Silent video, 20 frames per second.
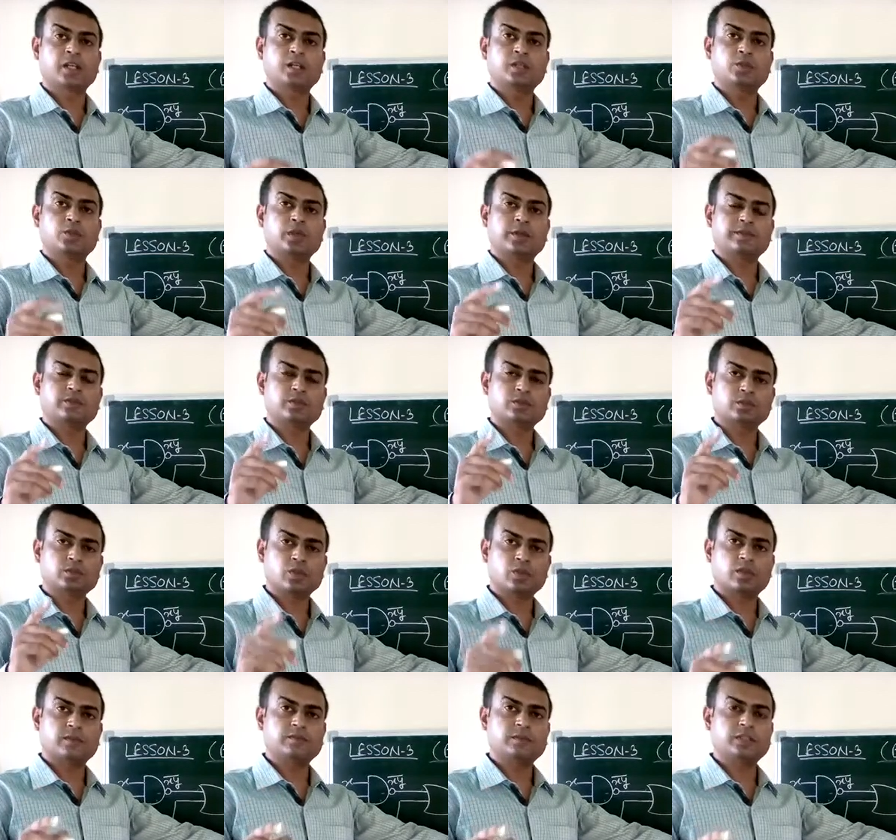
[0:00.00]
You have to
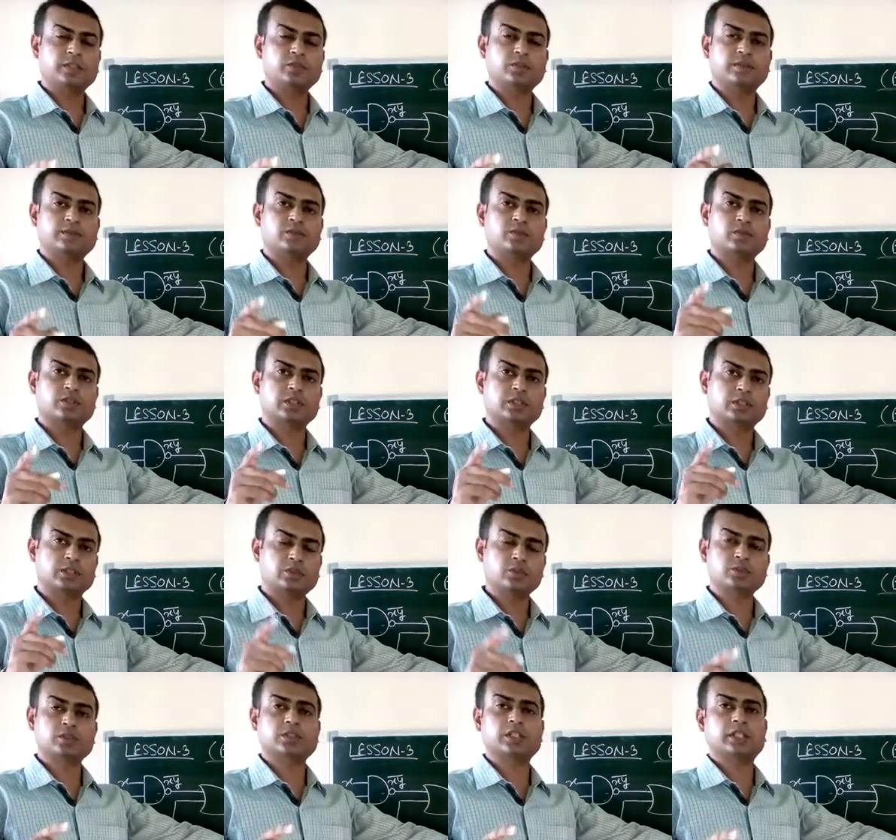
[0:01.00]
solve it. You have to
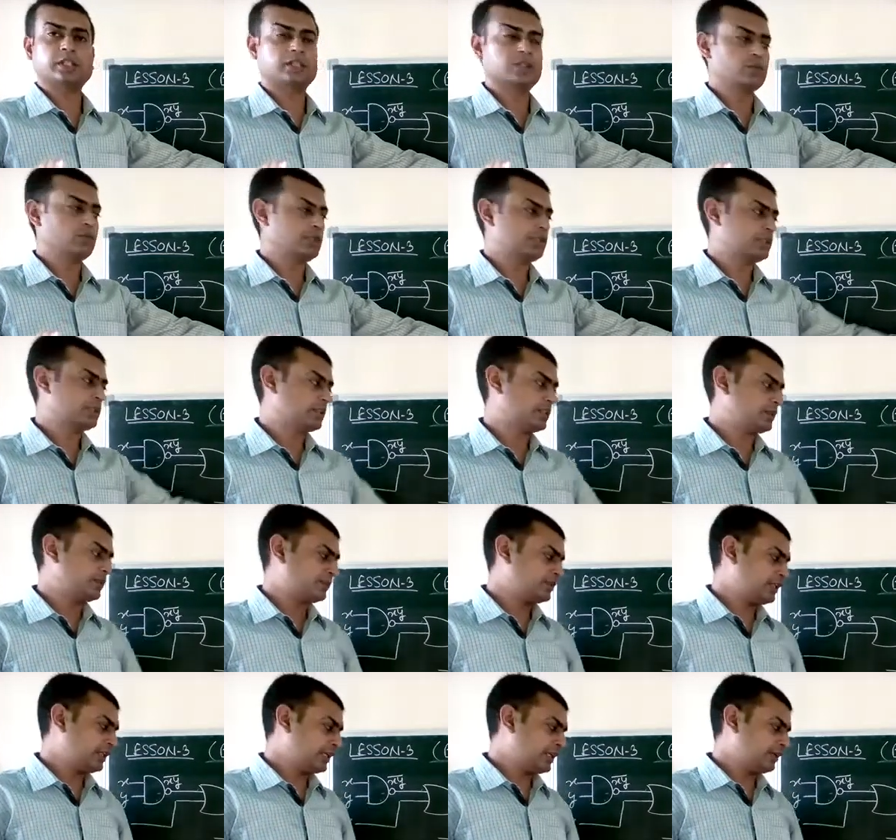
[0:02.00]
reduce the equation
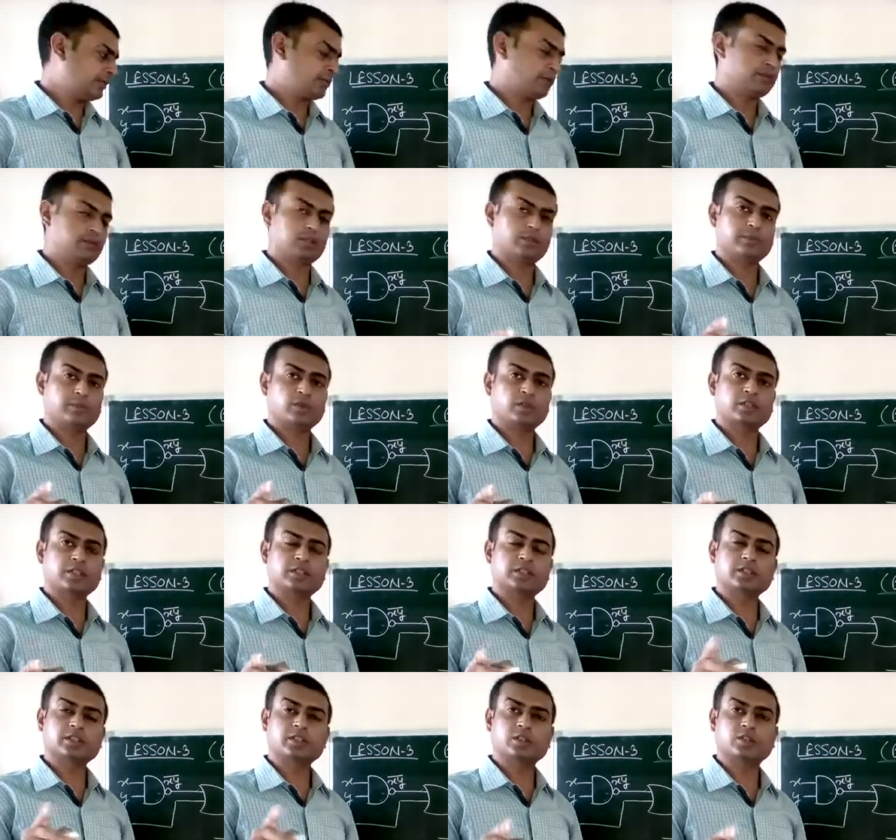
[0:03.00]
with the help of De
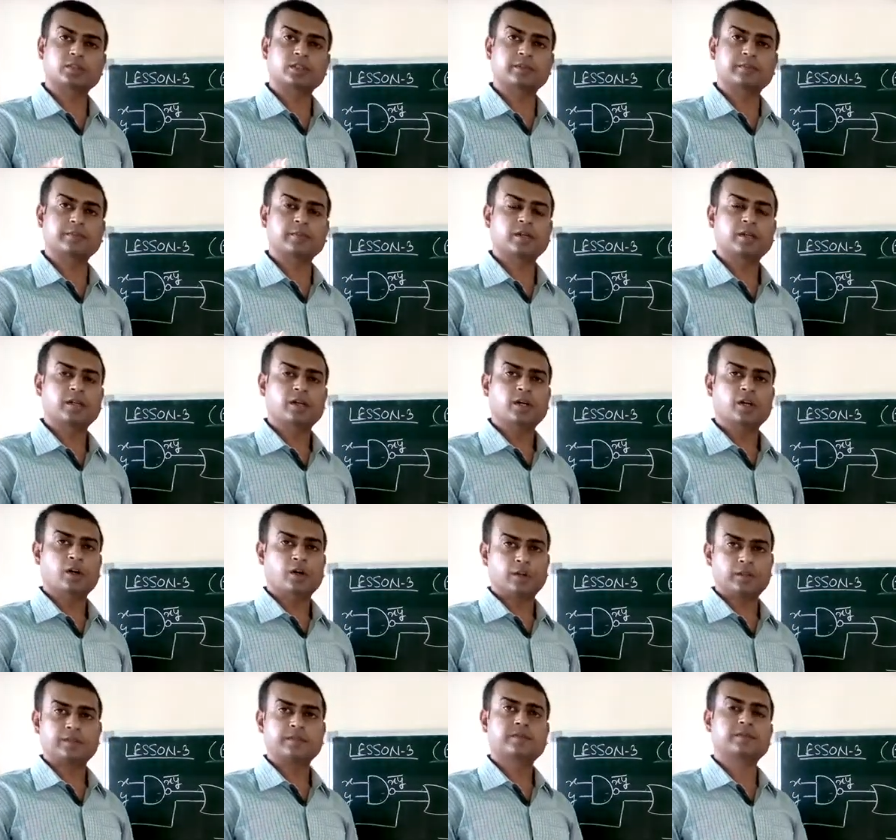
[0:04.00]
Morgan's theorem or